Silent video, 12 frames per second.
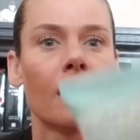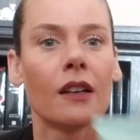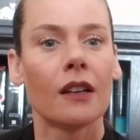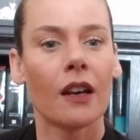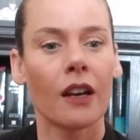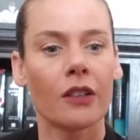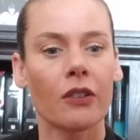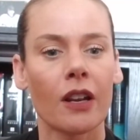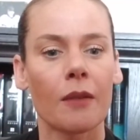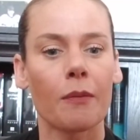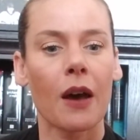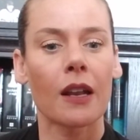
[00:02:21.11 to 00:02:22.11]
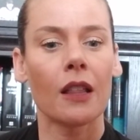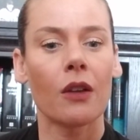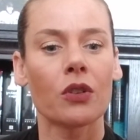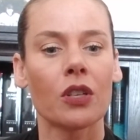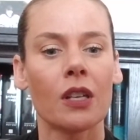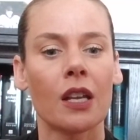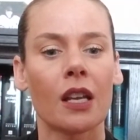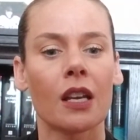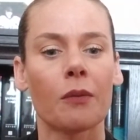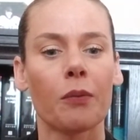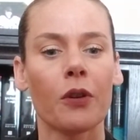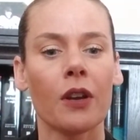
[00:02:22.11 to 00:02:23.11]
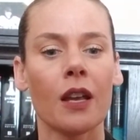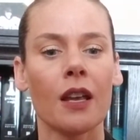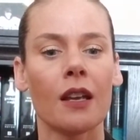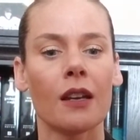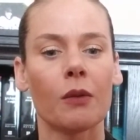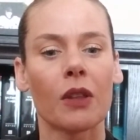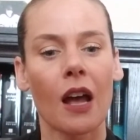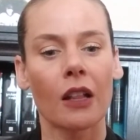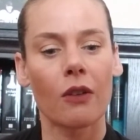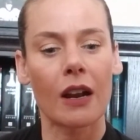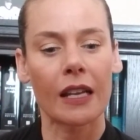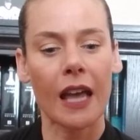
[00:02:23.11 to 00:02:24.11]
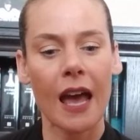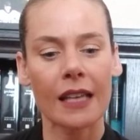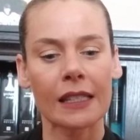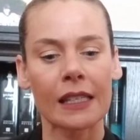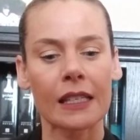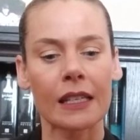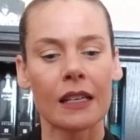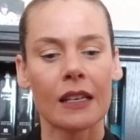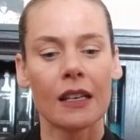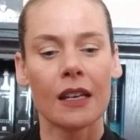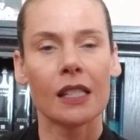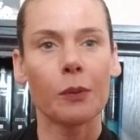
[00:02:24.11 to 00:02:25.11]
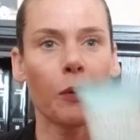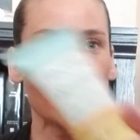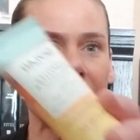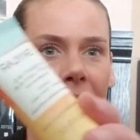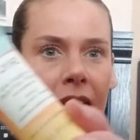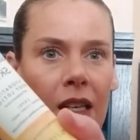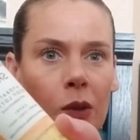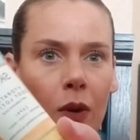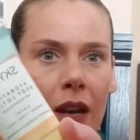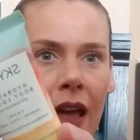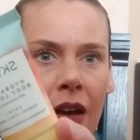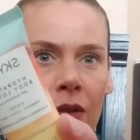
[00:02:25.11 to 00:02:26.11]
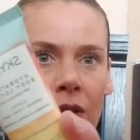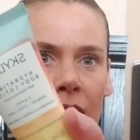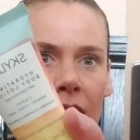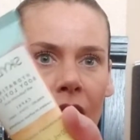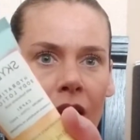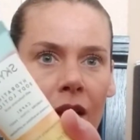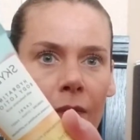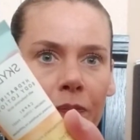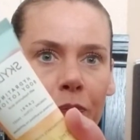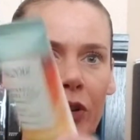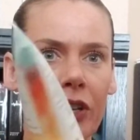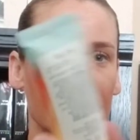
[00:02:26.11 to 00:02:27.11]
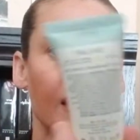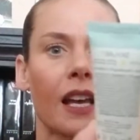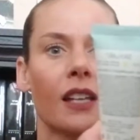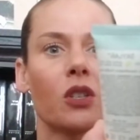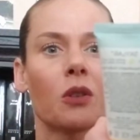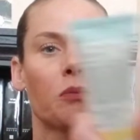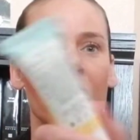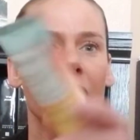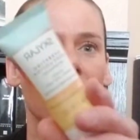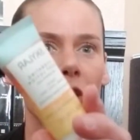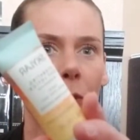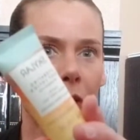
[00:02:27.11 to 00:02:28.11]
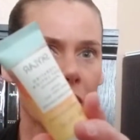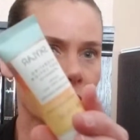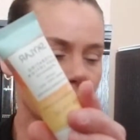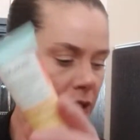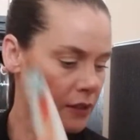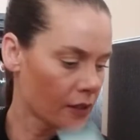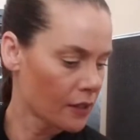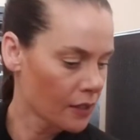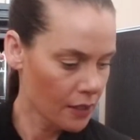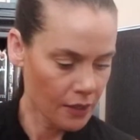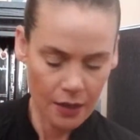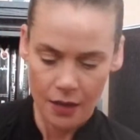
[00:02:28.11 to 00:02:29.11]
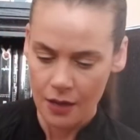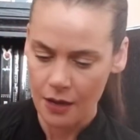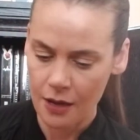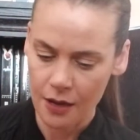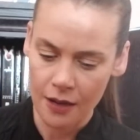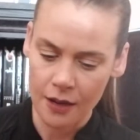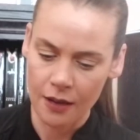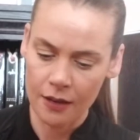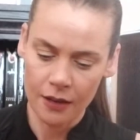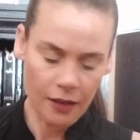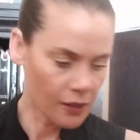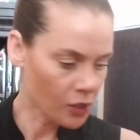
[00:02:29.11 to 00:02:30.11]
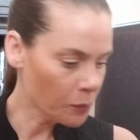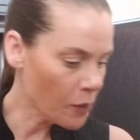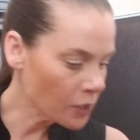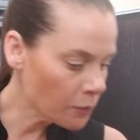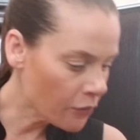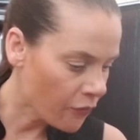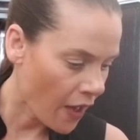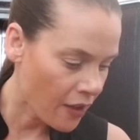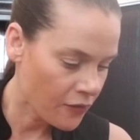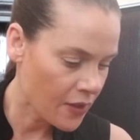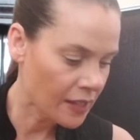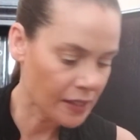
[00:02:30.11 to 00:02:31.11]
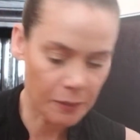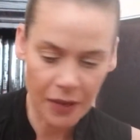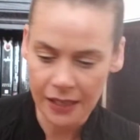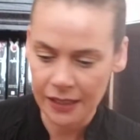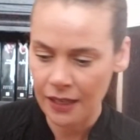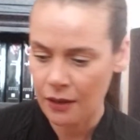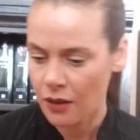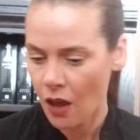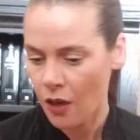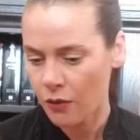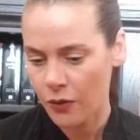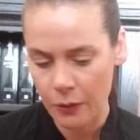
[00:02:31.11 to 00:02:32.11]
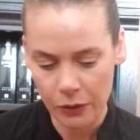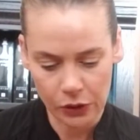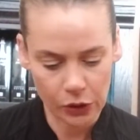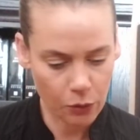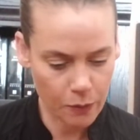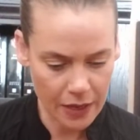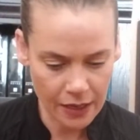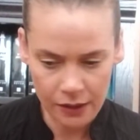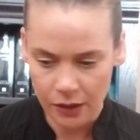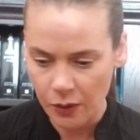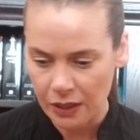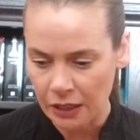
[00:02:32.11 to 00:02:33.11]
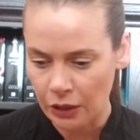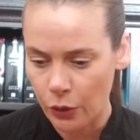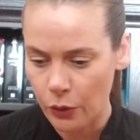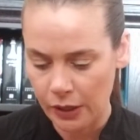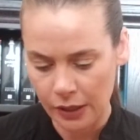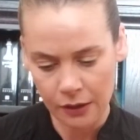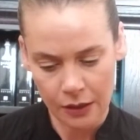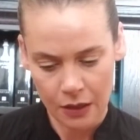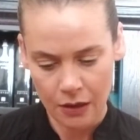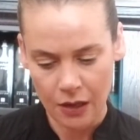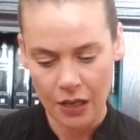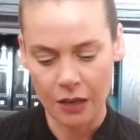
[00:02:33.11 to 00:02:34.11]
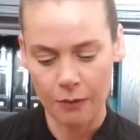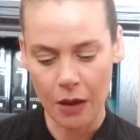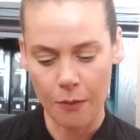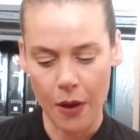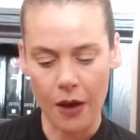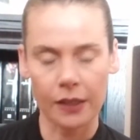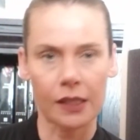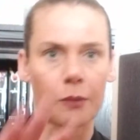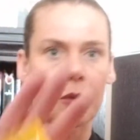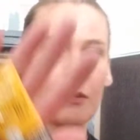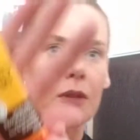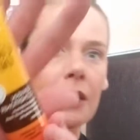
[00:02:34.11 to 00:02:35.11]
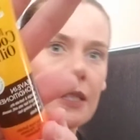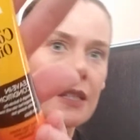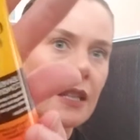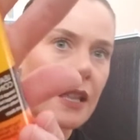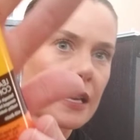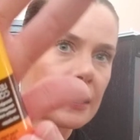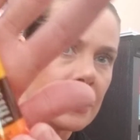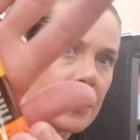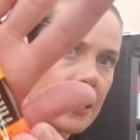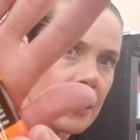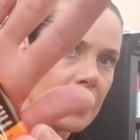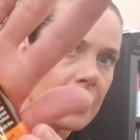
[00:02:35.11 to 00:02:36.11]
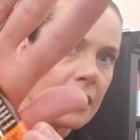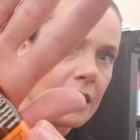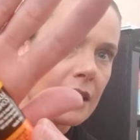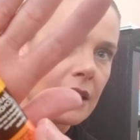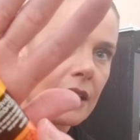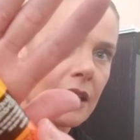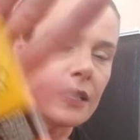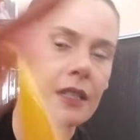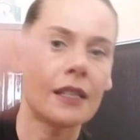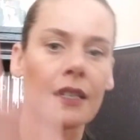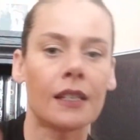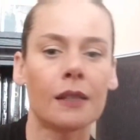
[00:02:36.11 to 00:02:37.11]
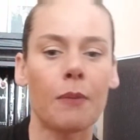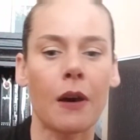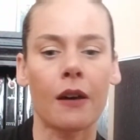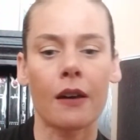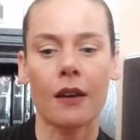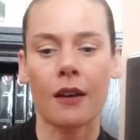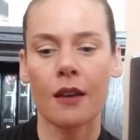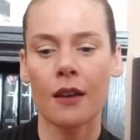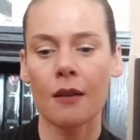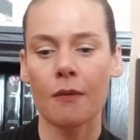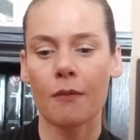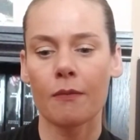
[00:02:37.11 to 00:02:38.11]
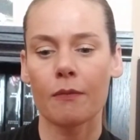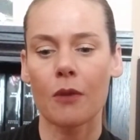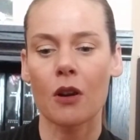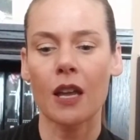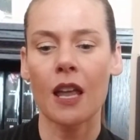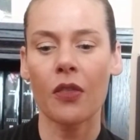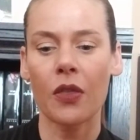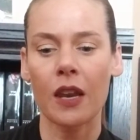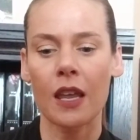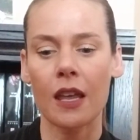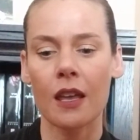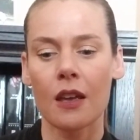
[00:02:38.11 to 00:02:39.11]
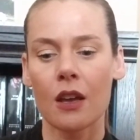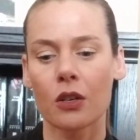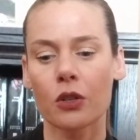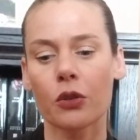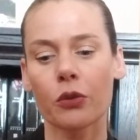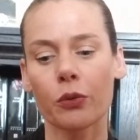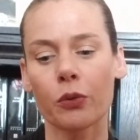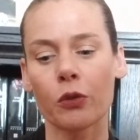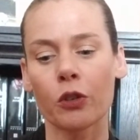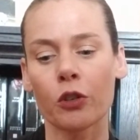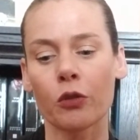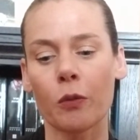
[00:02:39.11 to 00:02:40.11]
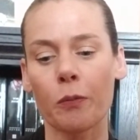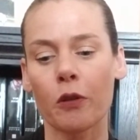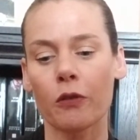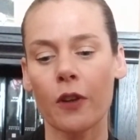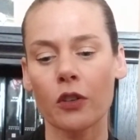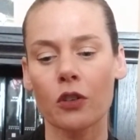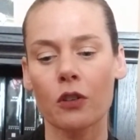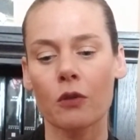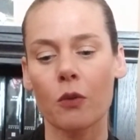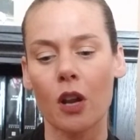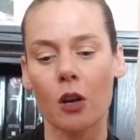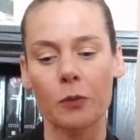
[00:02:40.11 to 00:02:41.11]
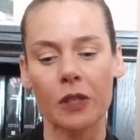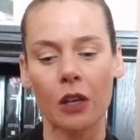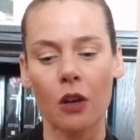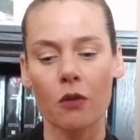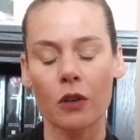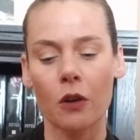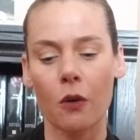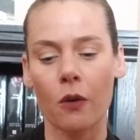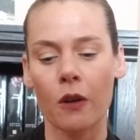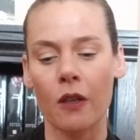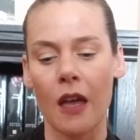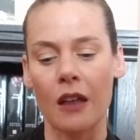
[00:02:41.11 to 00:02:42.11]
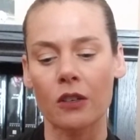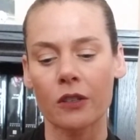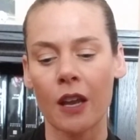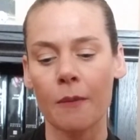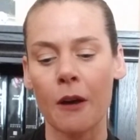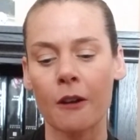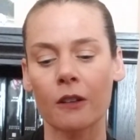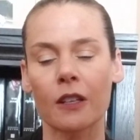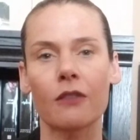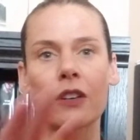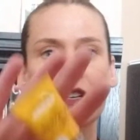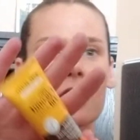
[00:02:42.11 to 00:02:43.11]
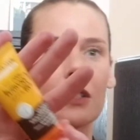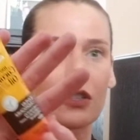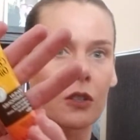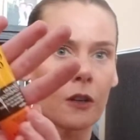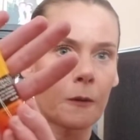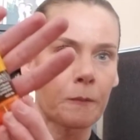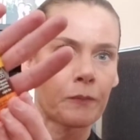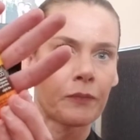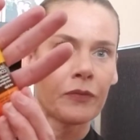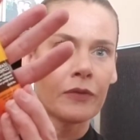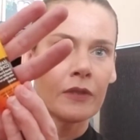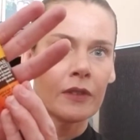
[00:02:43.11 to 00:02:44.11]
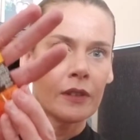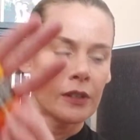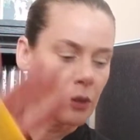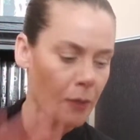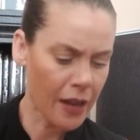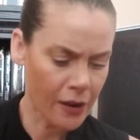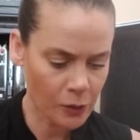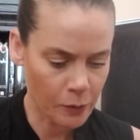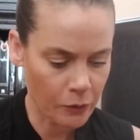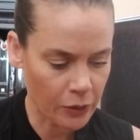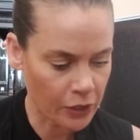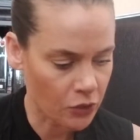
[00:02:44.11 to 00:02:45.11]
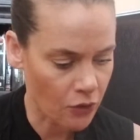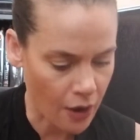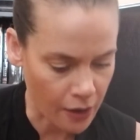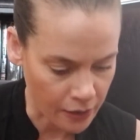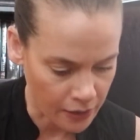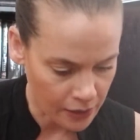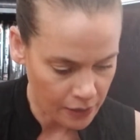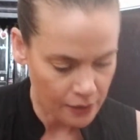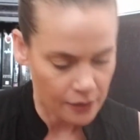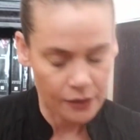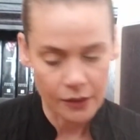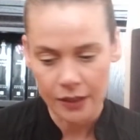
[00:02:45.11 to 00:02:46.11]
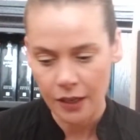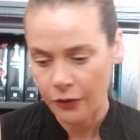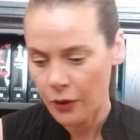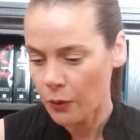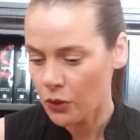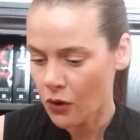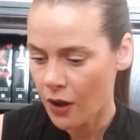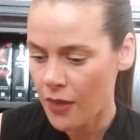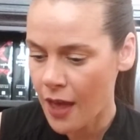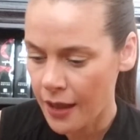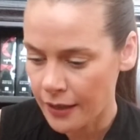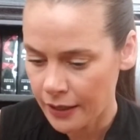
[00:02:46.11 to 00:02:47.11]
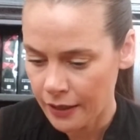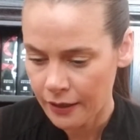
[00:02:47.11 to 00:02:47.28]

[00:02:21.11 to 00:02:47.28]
Hydrating body lotion in Capri with hyaluronic acid. It's a pretty size, 1 ounce, pretty good size. You can put it in your purse. And there's supposed to be five things. I'm guessing the other thing was too big, so it's loose in my box somewhere. But this is the last thing. It is by Marc Anthony, True Professional, 100% coconut oil and shea butter leave-in conditioner. So my hair's been really dry, so I definitely will try that.